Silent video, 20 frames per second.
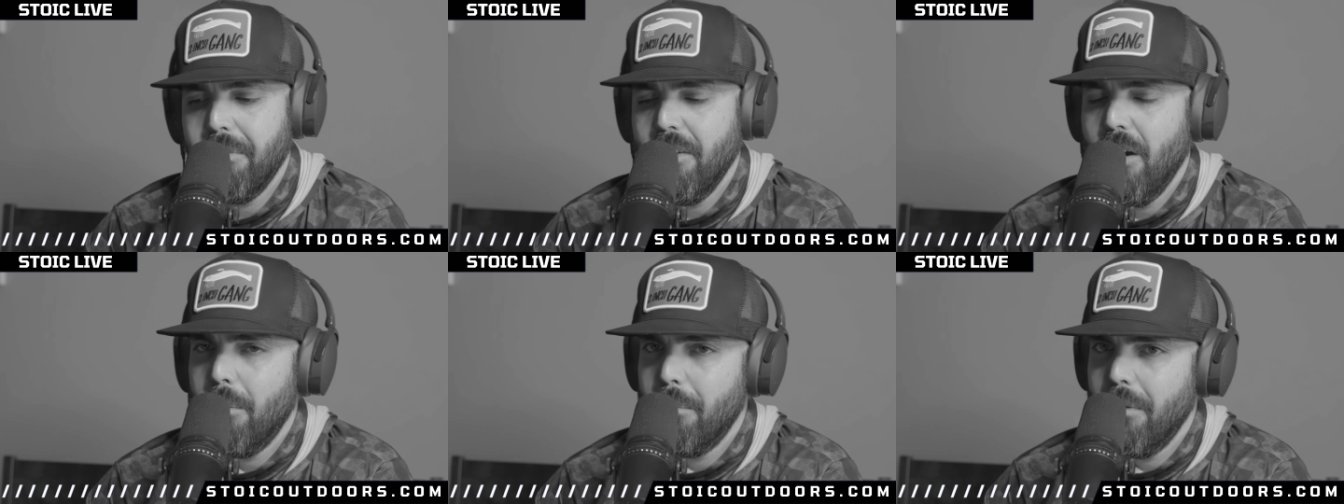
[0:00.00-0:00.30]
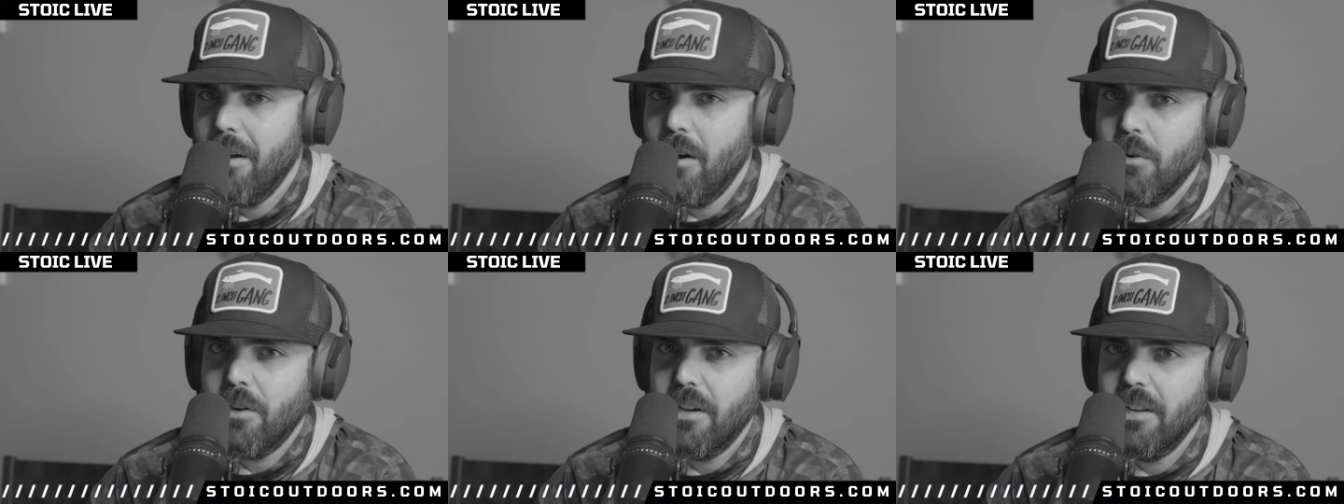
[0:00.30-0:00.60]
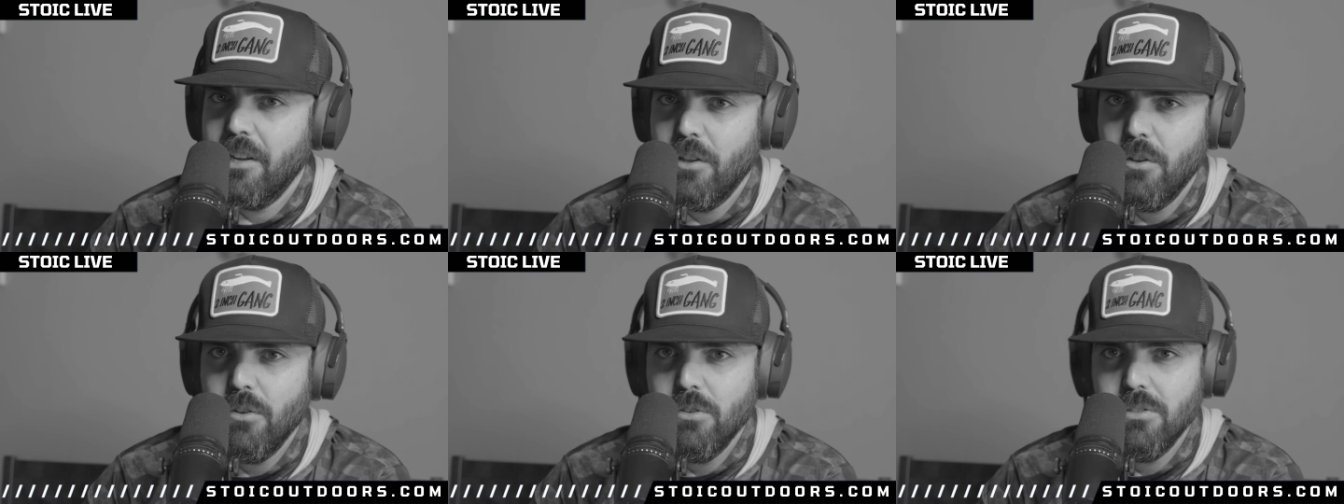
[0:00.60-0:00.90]
yo, bro, can
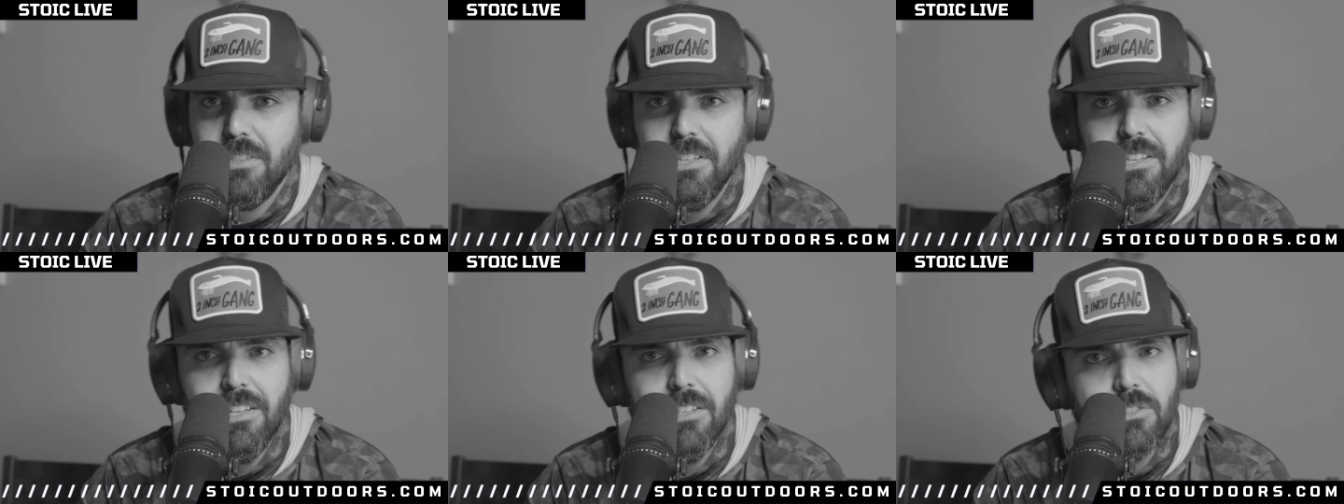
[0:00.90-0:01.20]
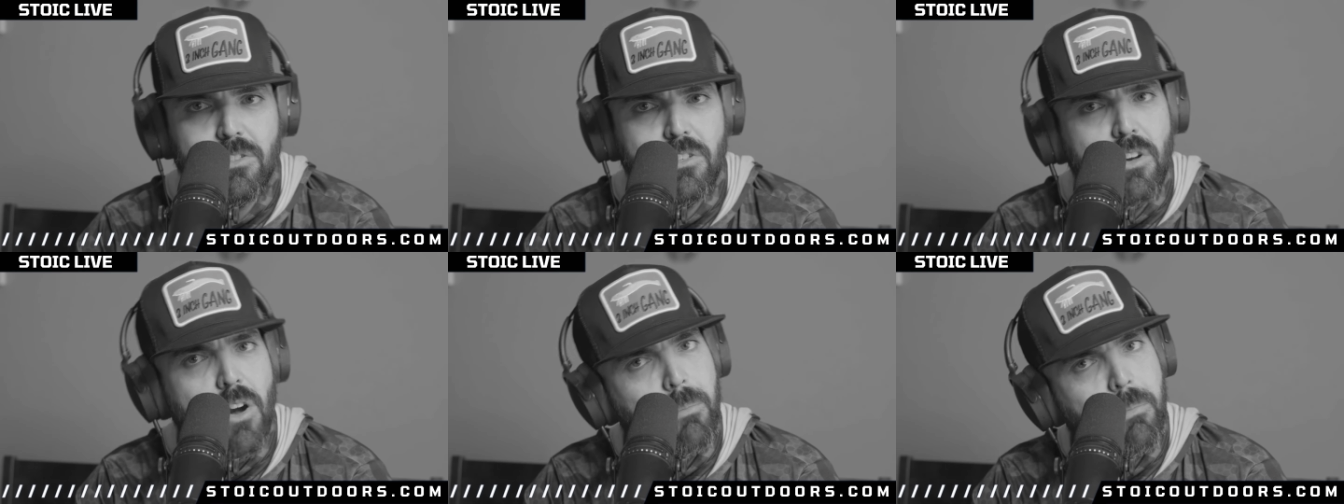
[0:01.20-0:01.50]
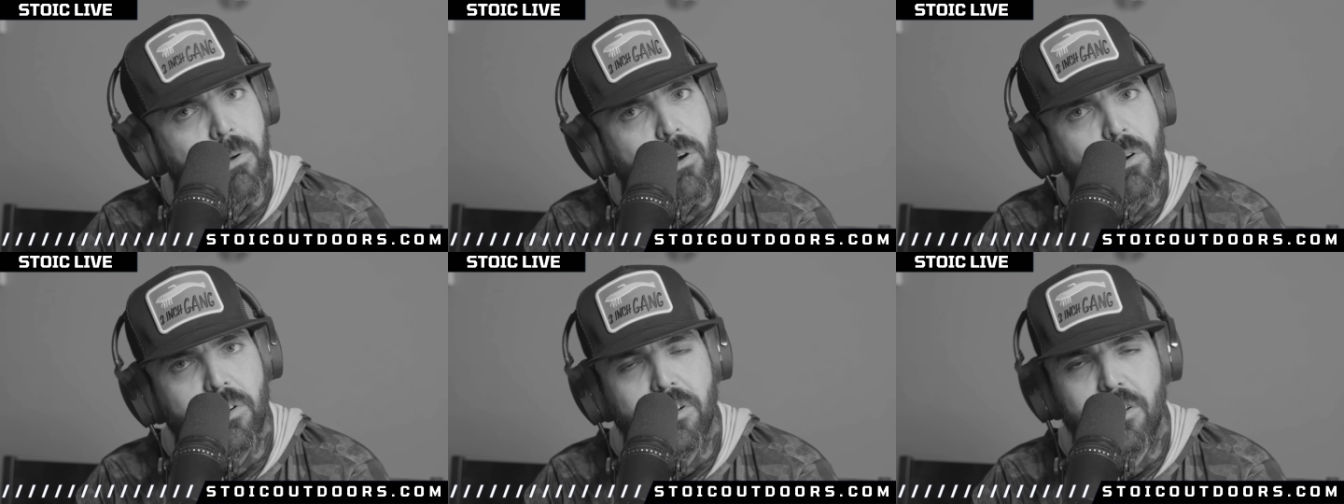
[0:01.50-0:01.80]
you use this? Yo,
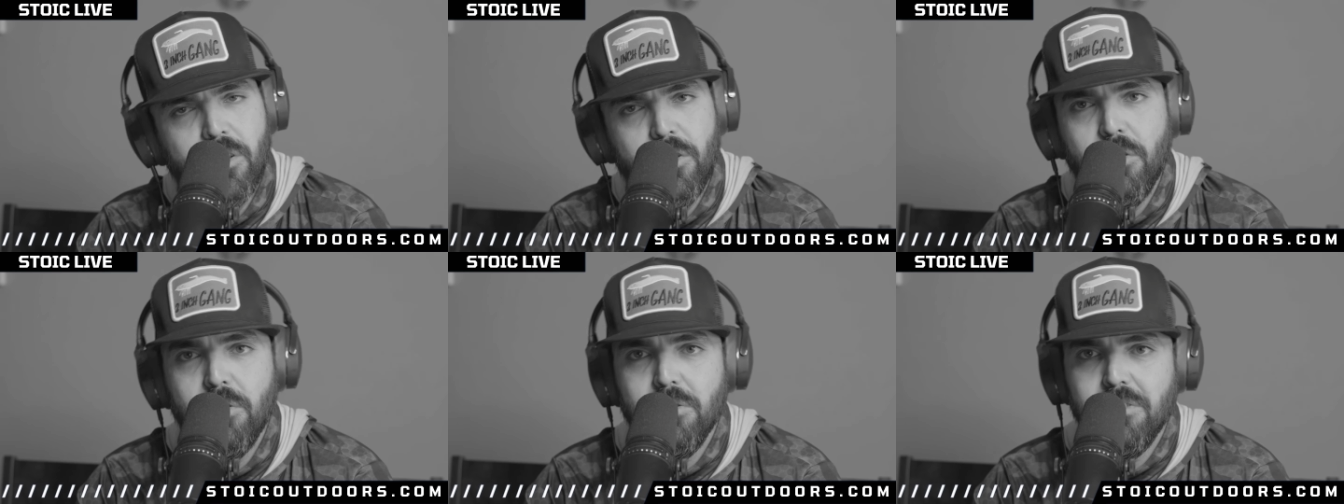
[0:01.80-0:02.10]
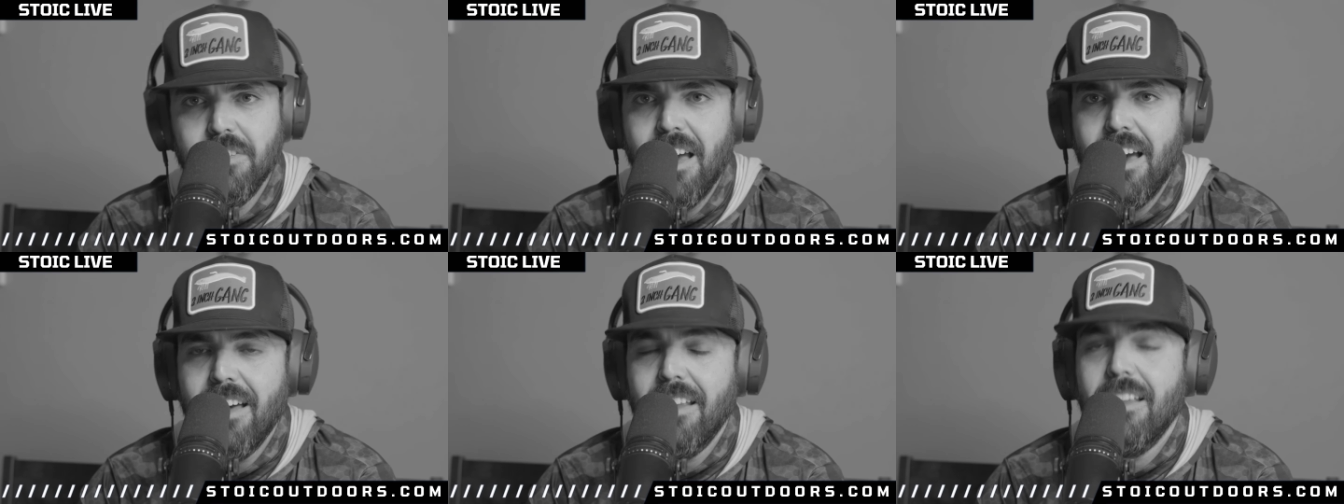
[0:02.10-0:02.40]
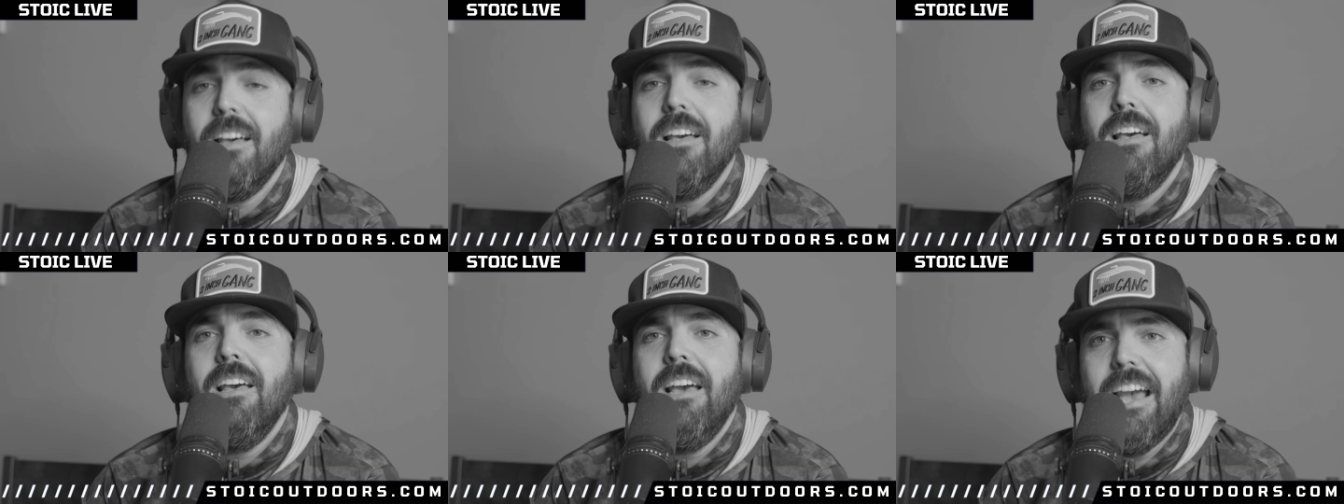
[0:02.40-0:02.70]
bro, can you use that?